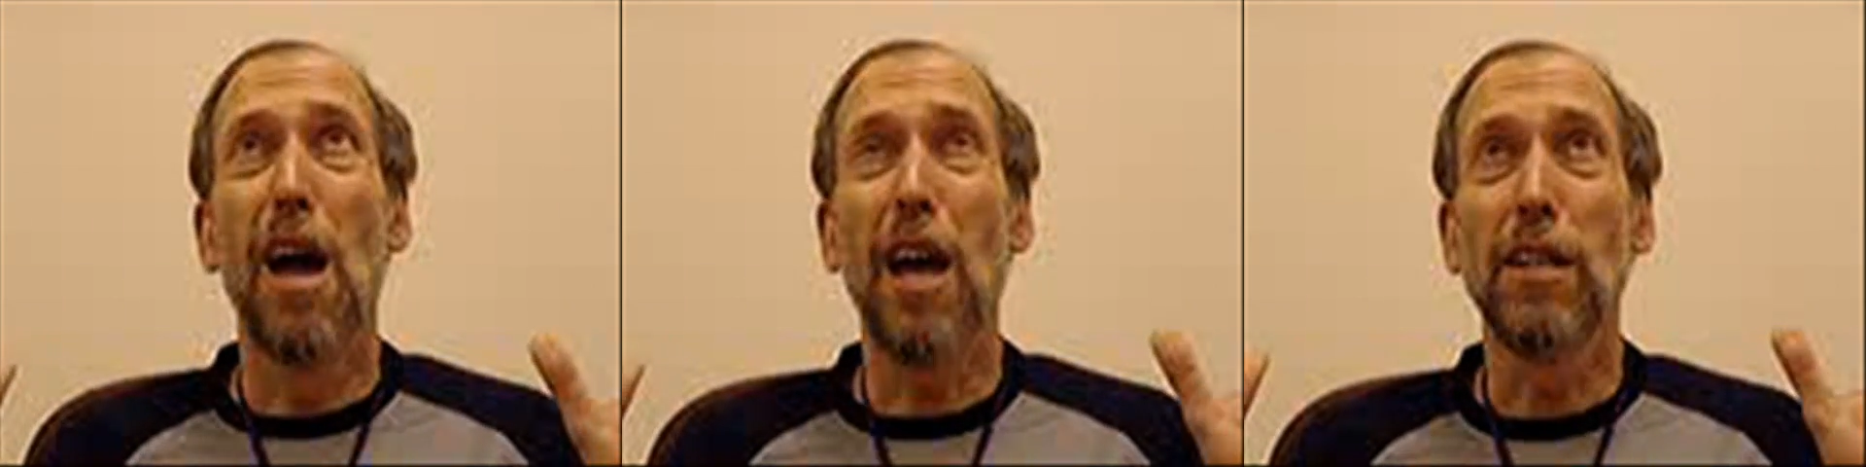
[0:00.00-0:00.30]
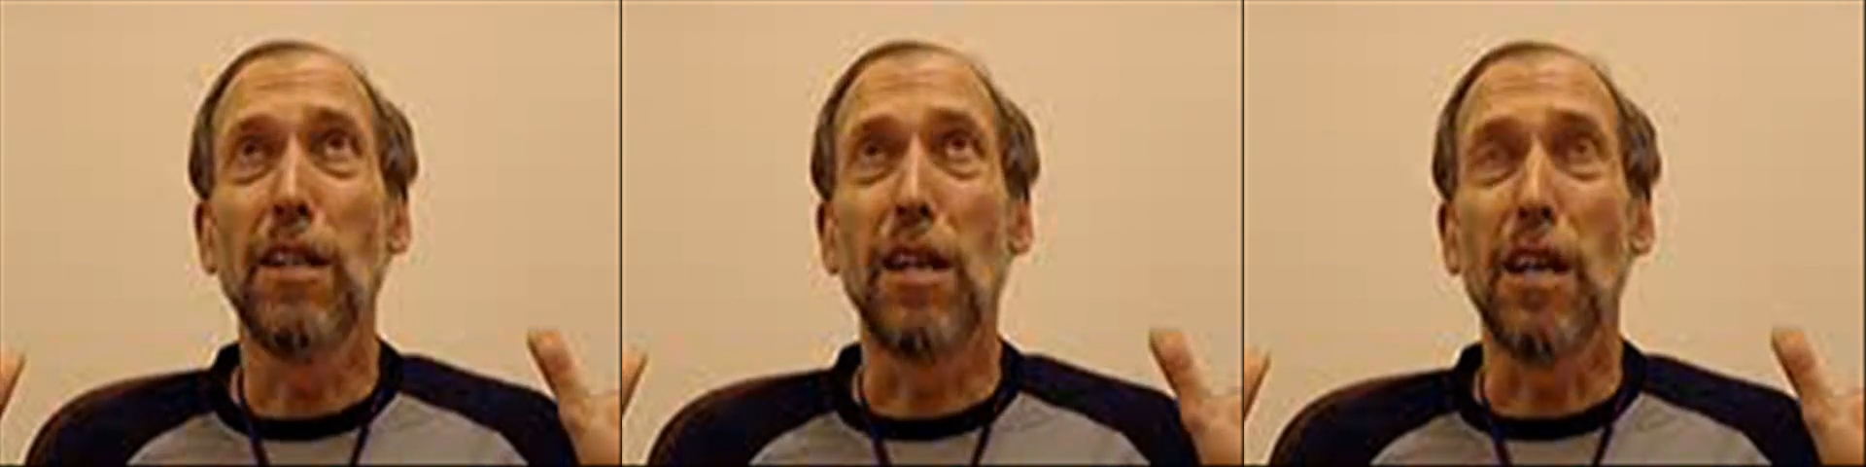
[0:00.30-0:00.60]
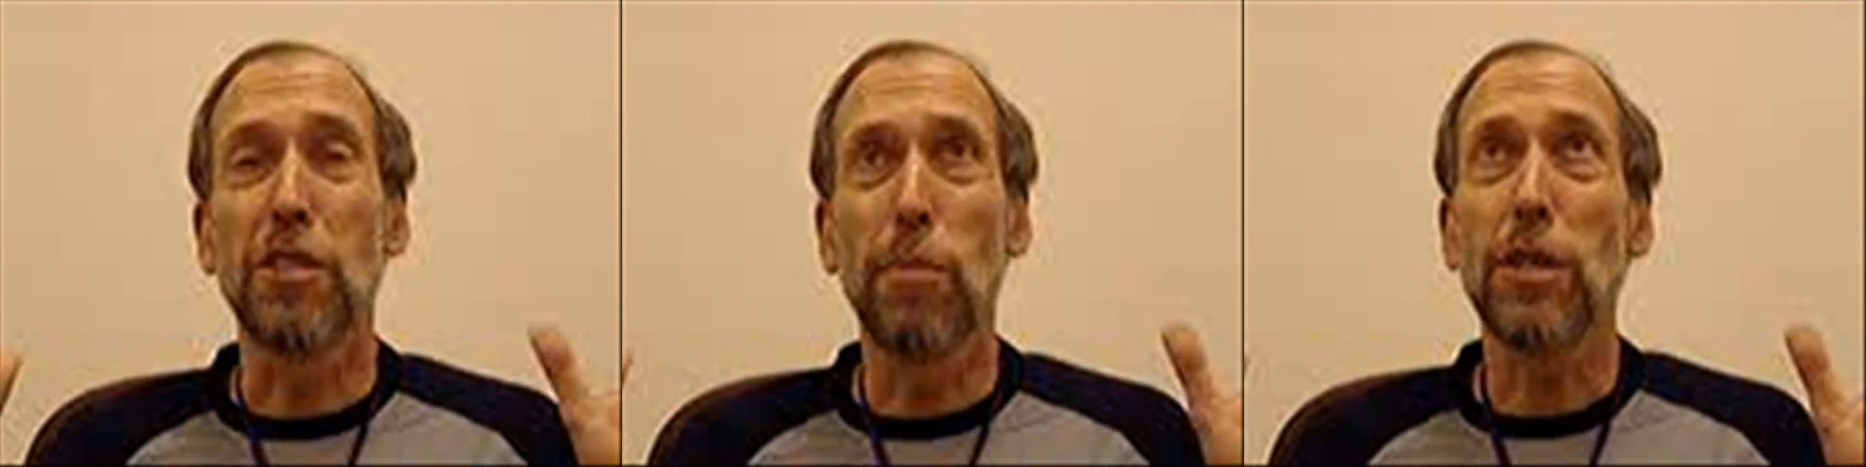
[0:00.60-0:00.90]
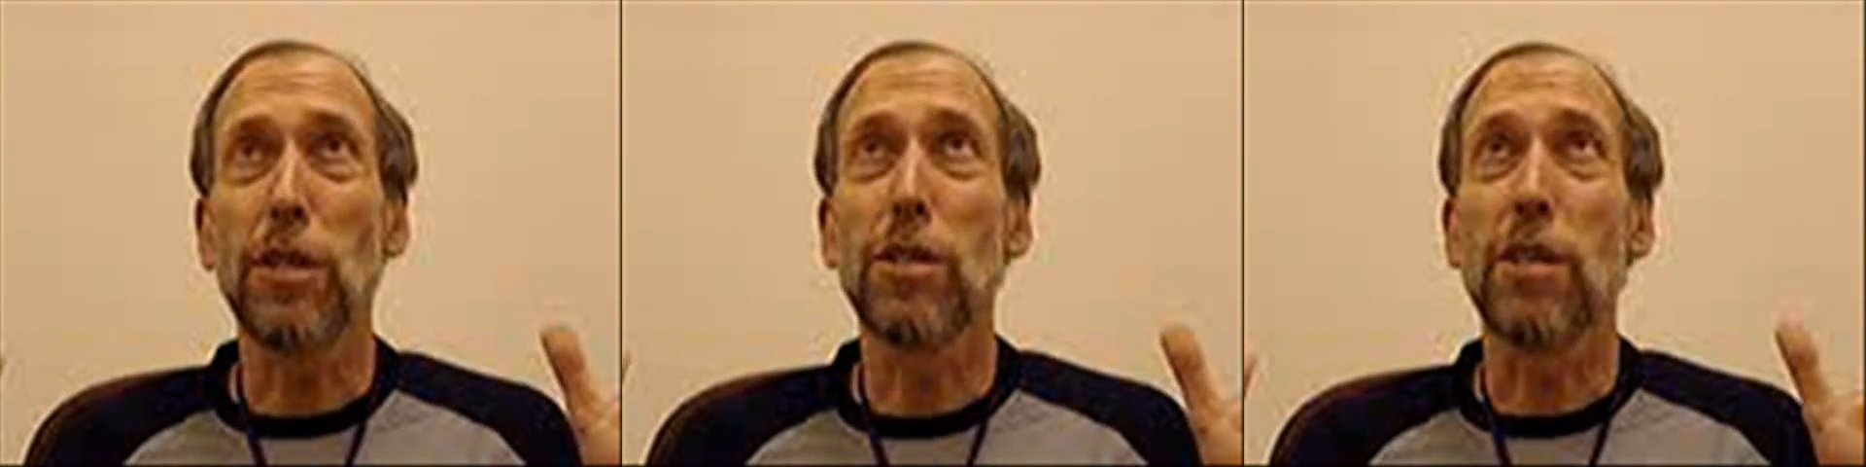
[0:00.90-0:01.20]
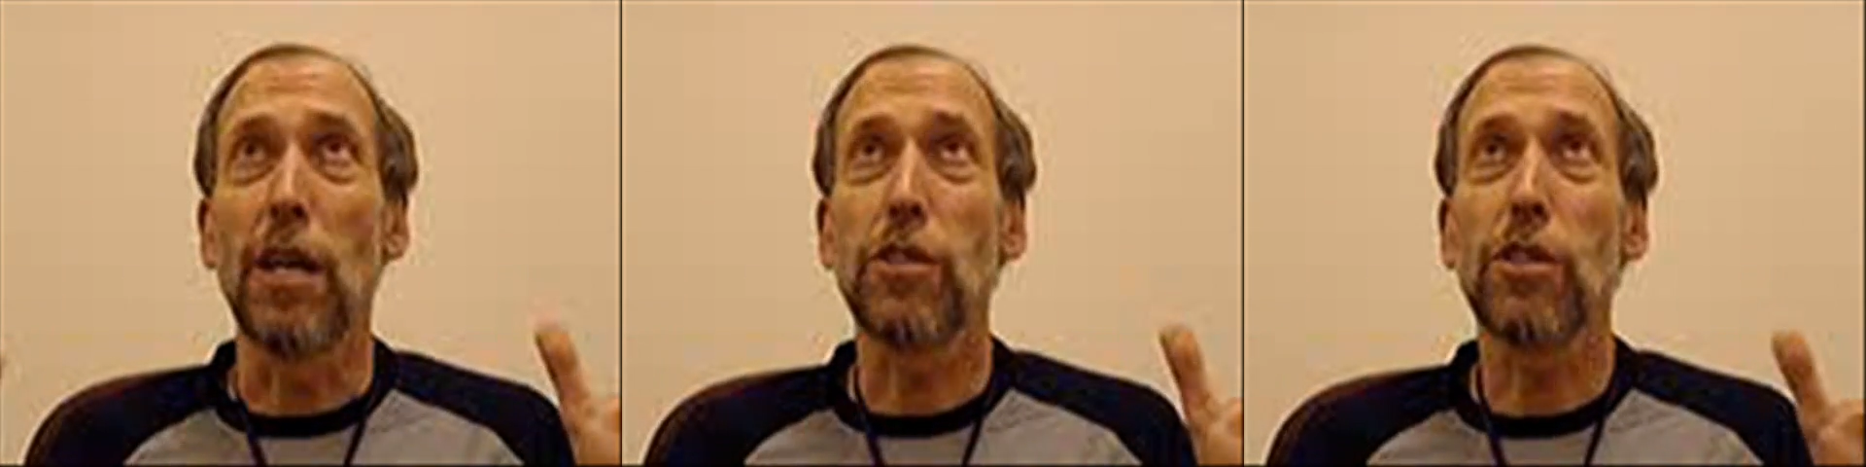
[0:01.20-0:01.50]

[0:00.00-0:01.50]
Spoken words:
And as much as I